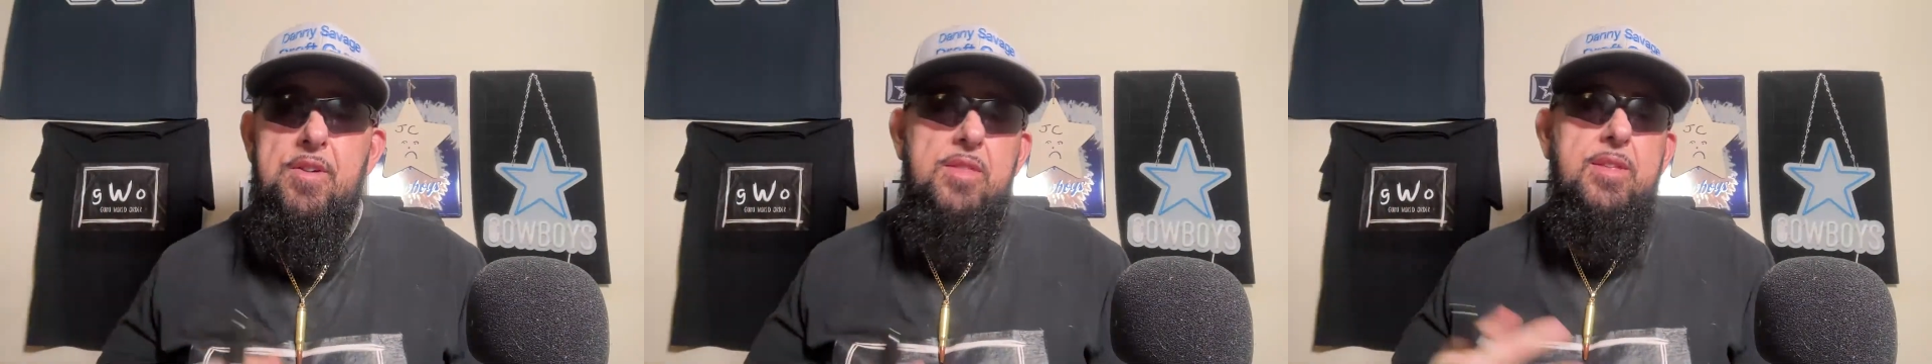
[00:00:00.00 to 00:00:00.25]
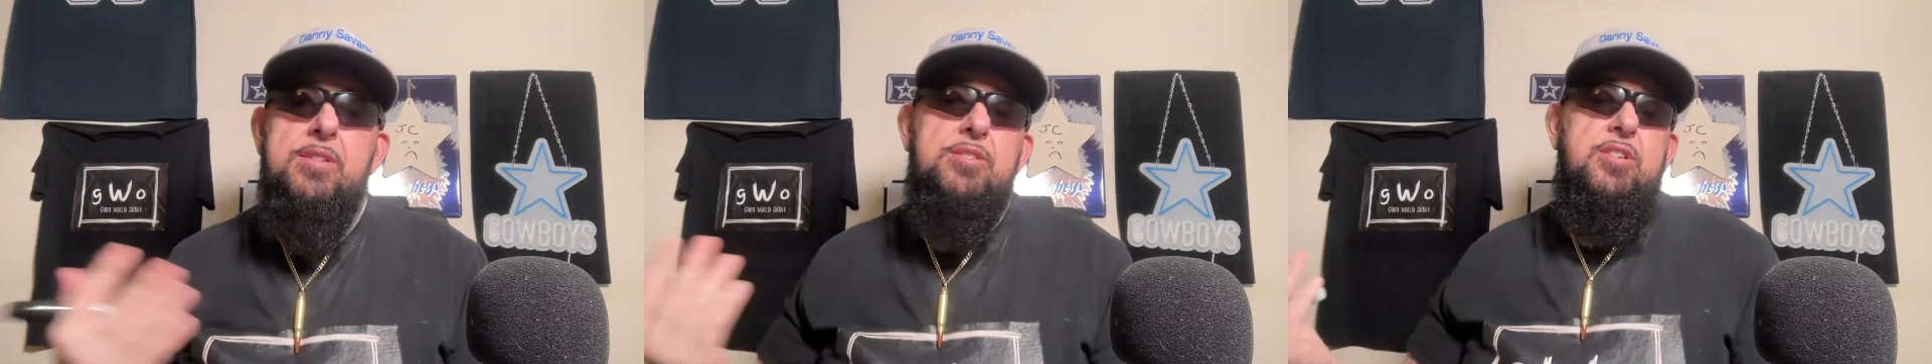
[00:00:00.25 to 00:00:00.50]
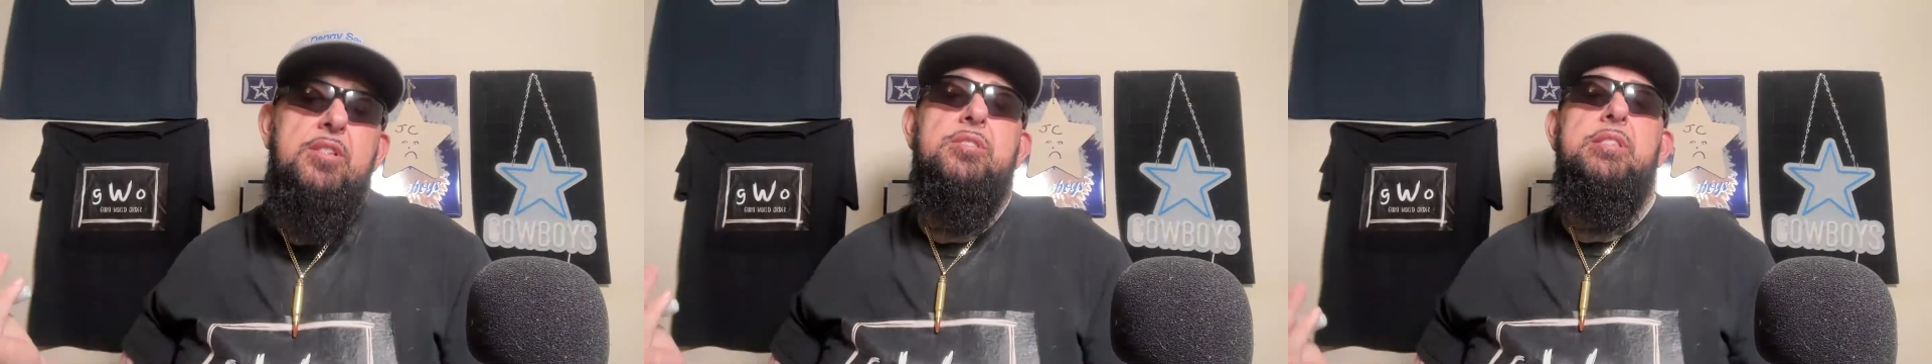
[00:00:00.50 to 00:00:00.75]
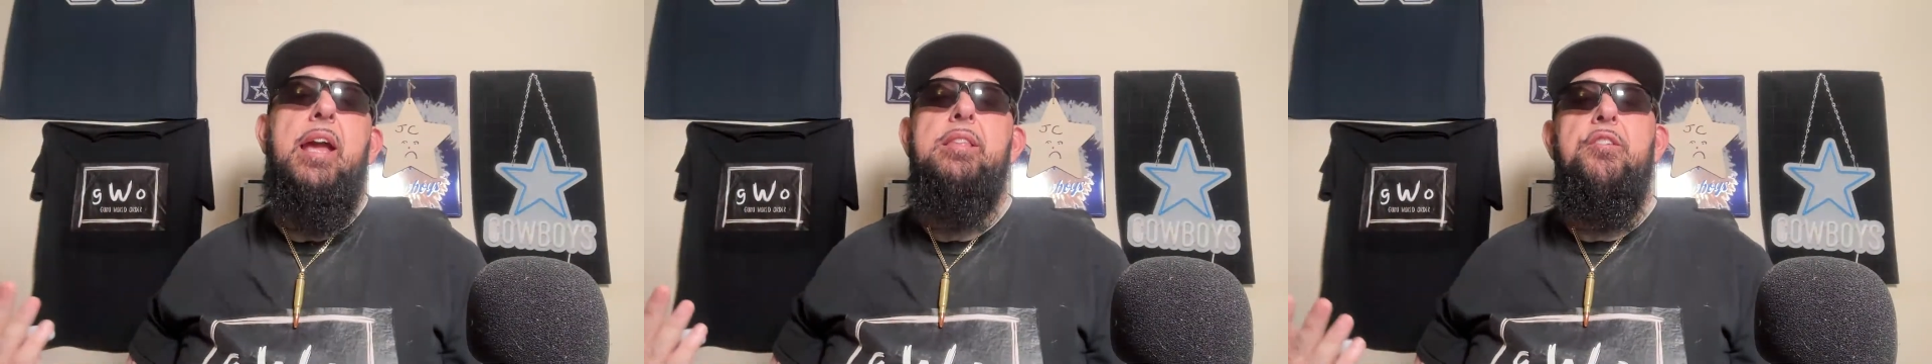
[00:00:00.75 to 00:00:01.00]
And then since
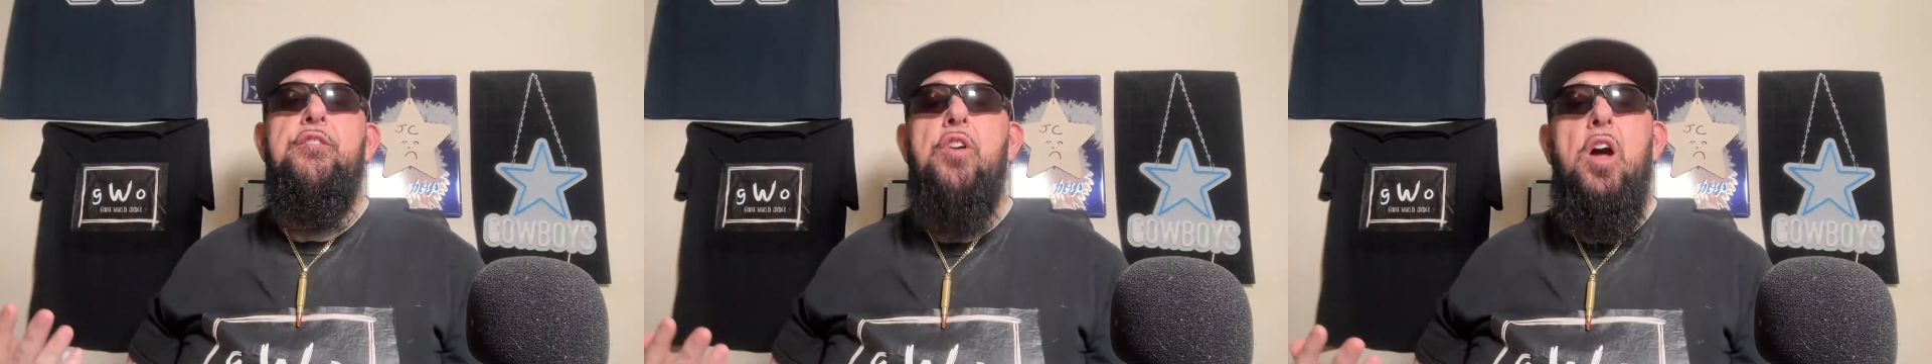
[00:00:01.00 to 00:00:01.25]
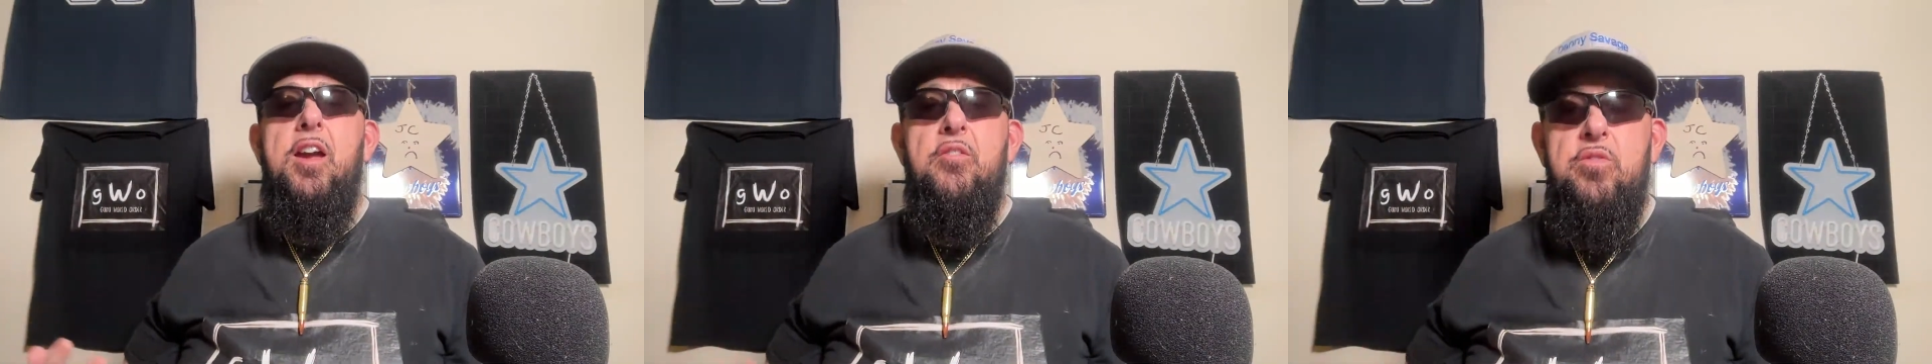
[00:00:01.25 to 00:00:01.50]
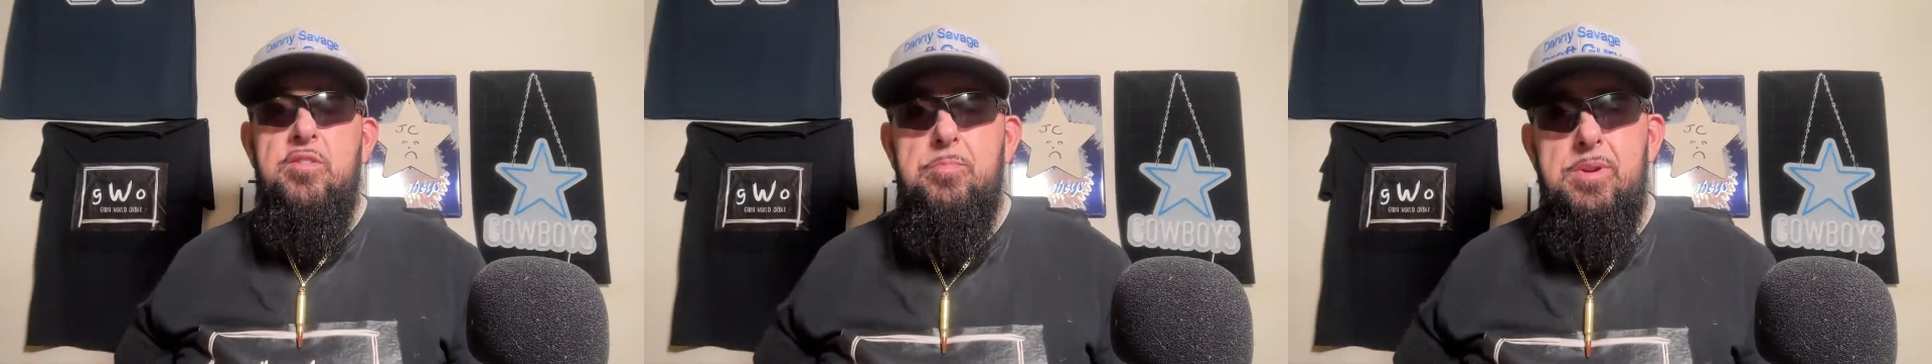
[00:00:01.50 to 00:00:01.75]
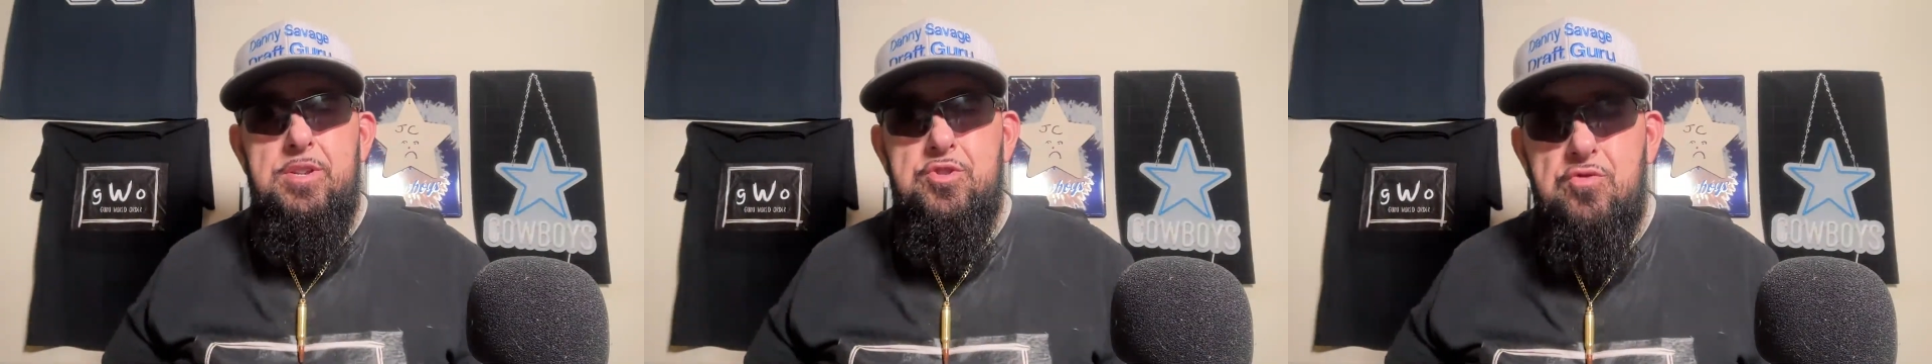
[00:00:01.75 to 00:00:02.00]
95, we've
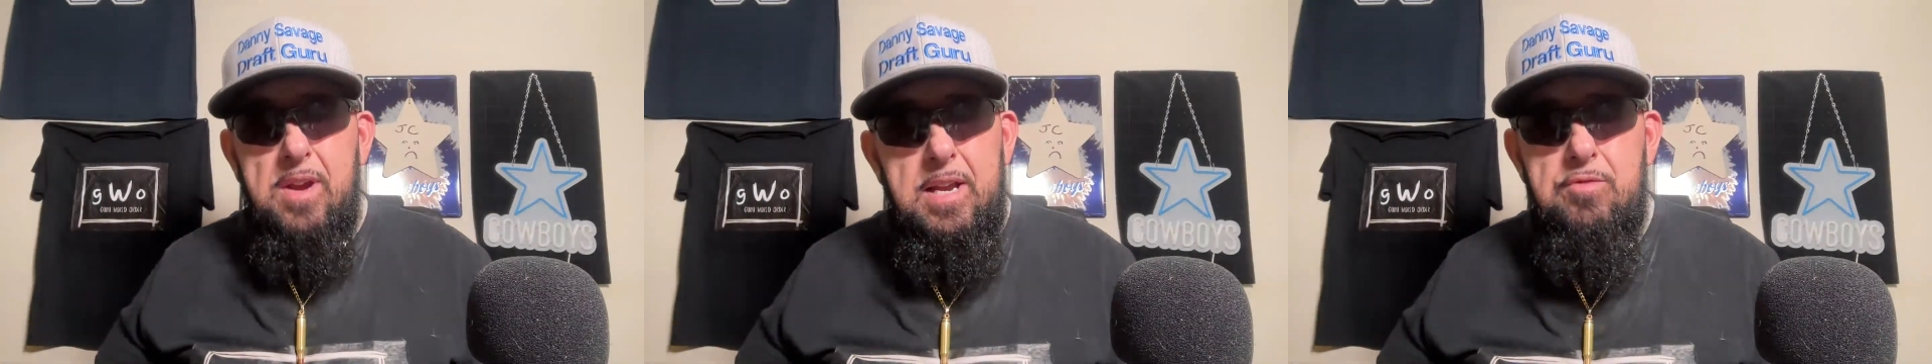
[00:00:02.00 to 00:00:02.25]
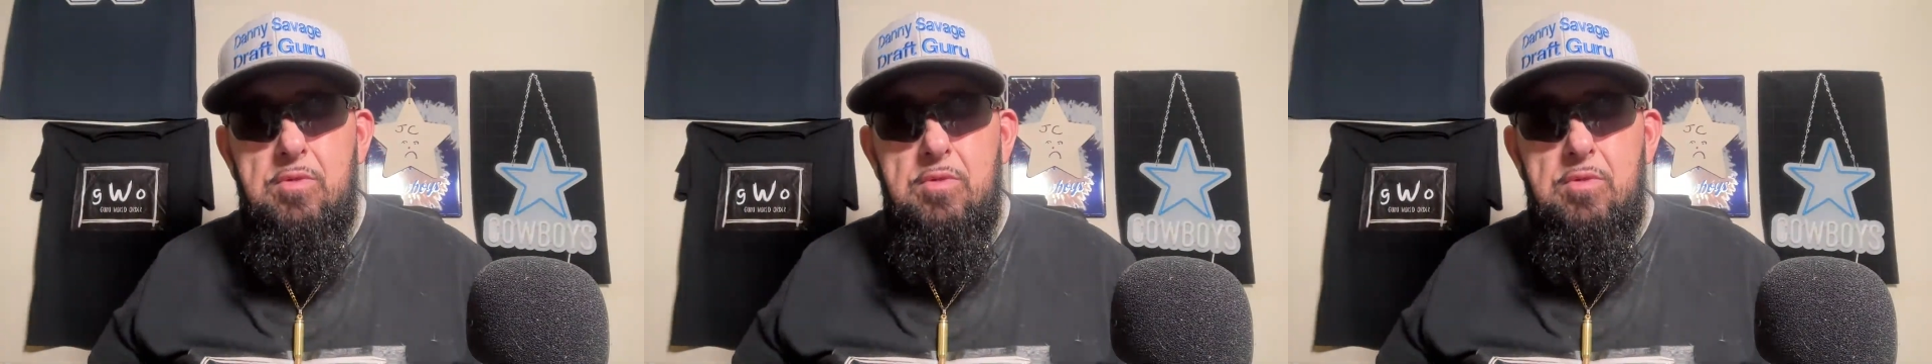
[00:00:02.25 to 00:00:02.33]
been a train